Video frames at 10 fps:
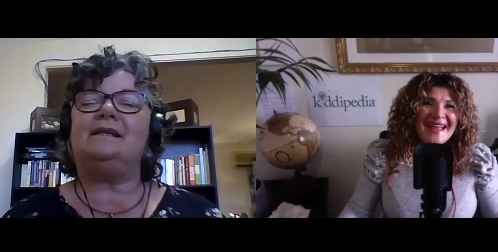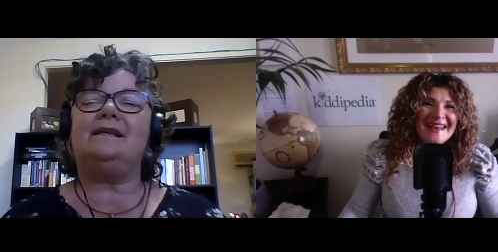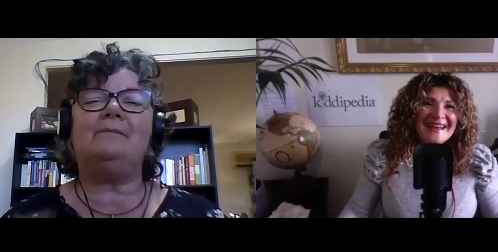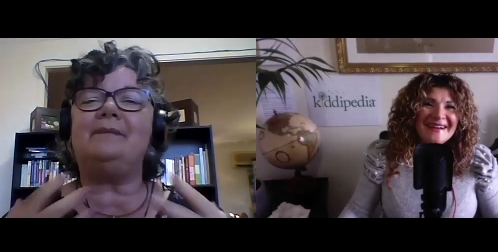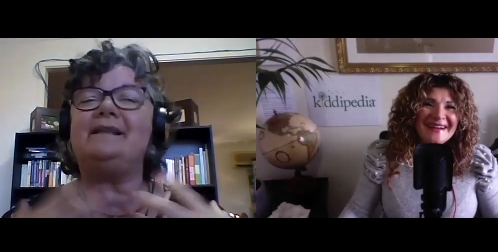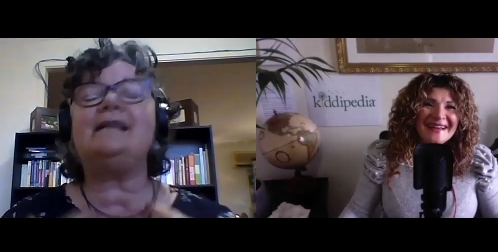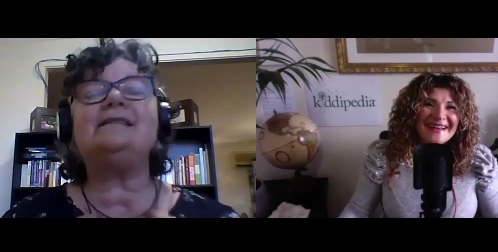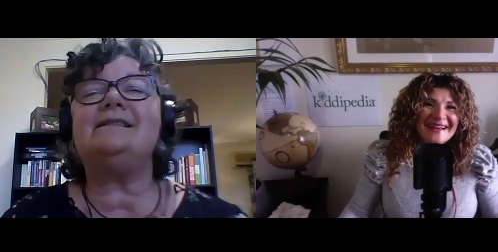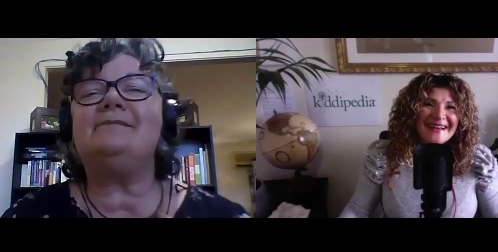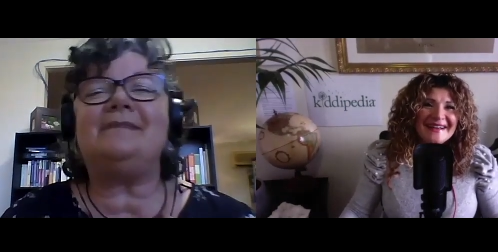Speaker 1: no. that's
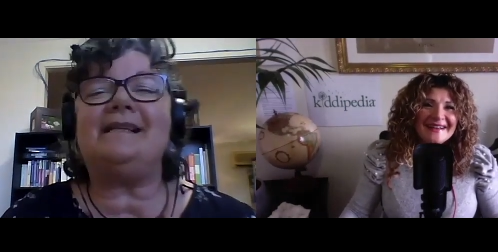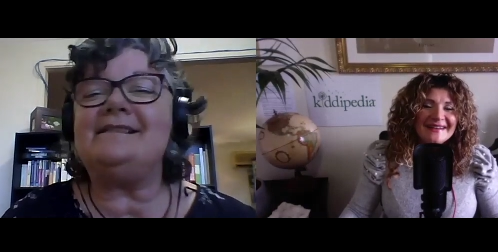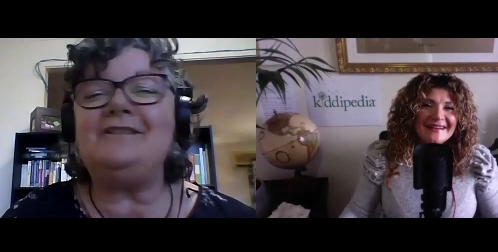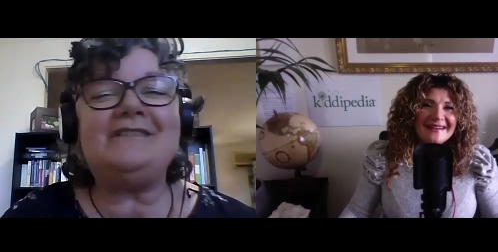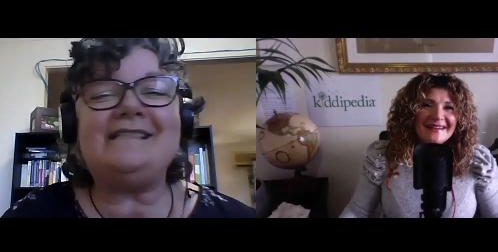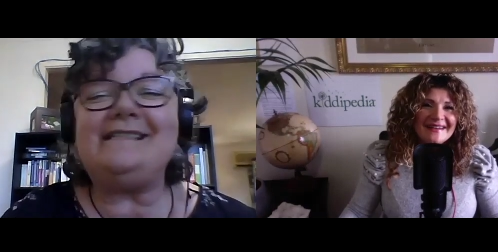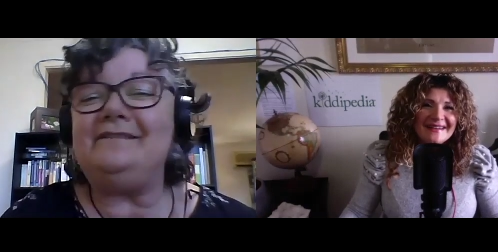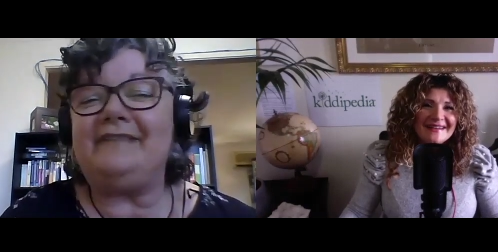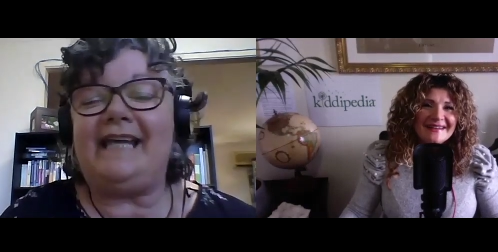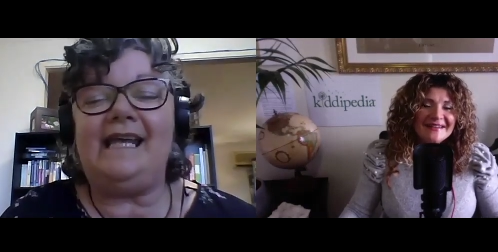that's not self
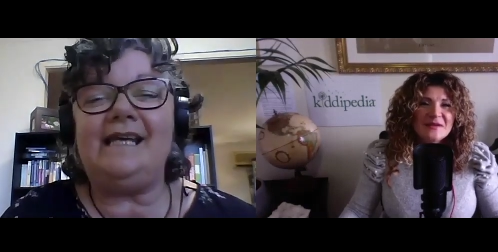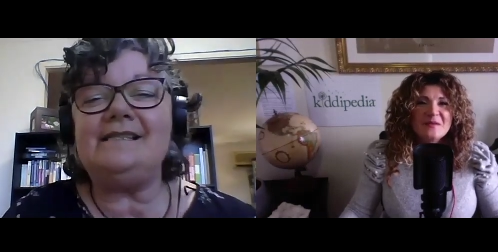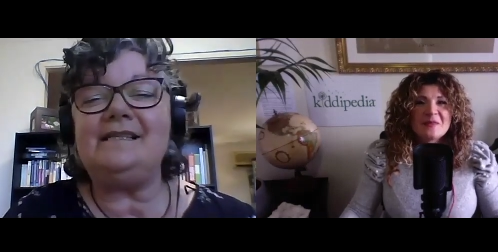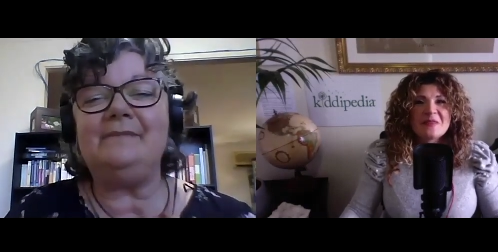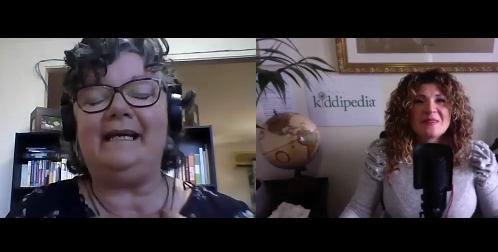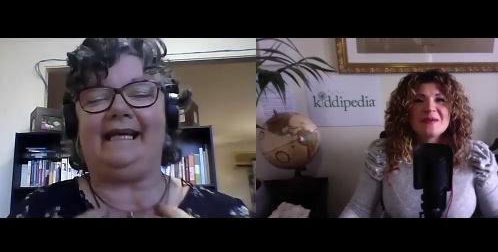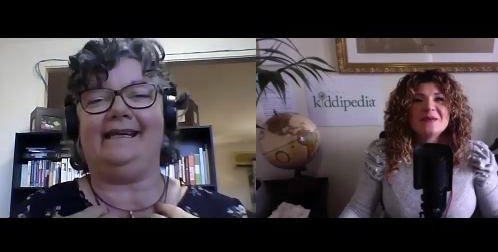care to me.